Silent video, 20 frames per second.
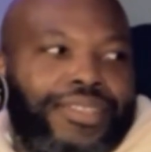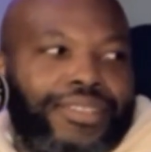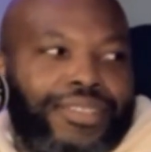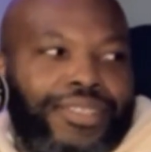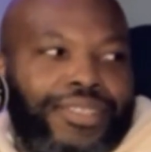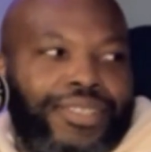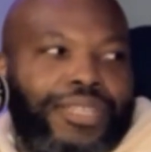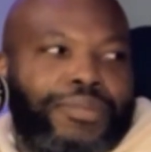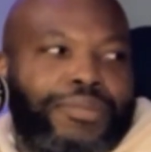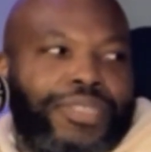
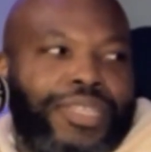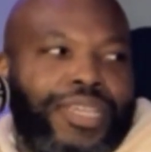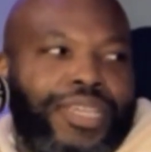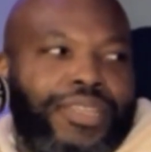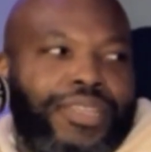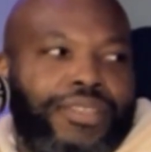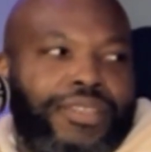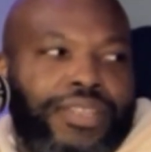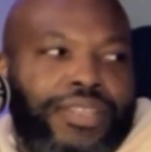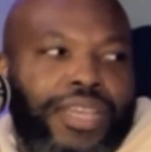You know what I'm
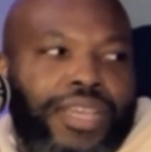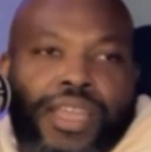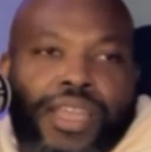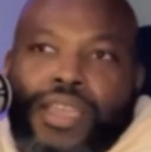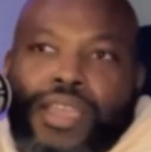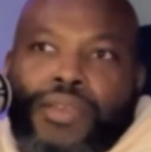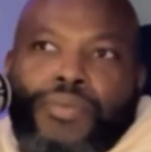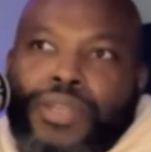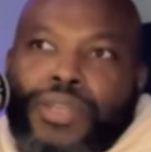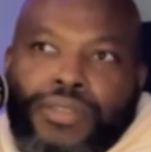saying? All
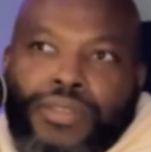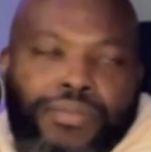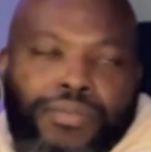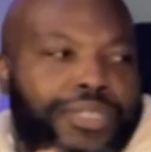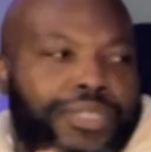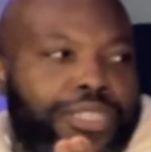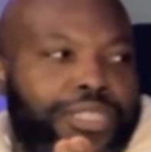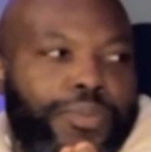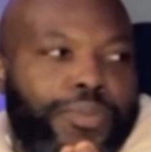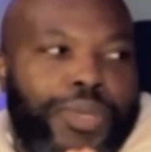right,
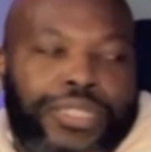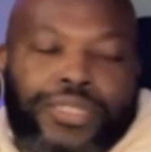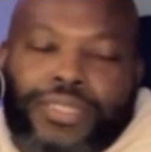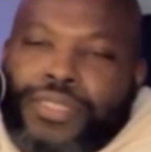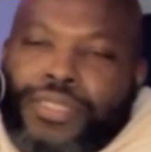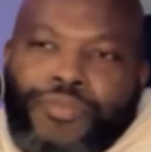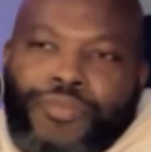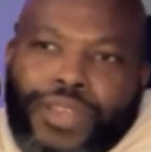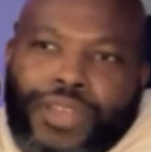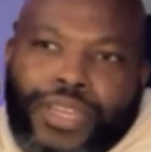what's
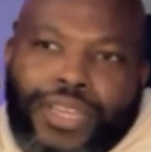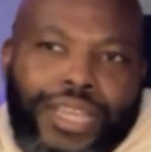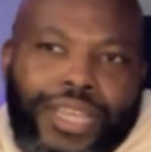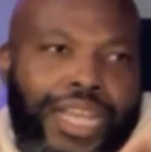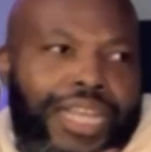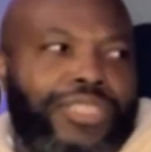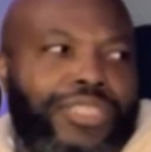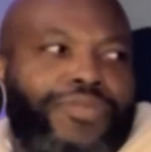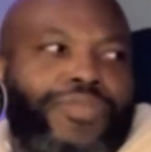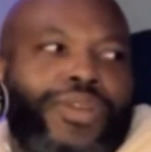the fucking
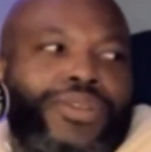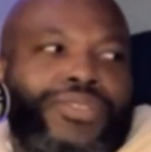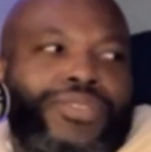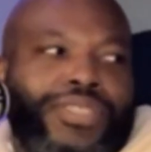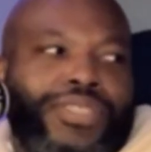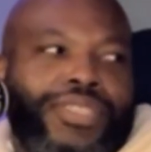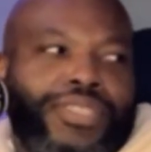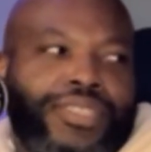controversy?